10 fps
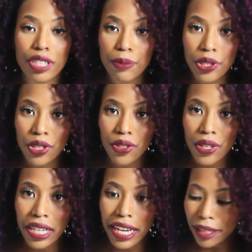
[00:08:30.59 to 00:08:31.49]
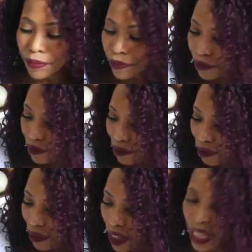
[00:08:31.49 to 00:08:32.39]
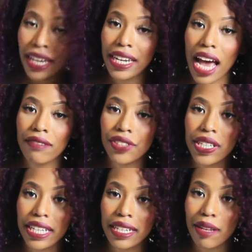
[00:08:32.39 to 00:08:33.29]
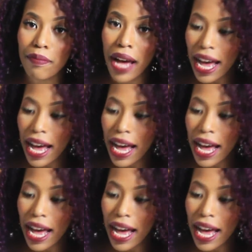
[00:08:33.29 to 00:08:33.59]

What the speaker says: scriptures on there, and I've just said some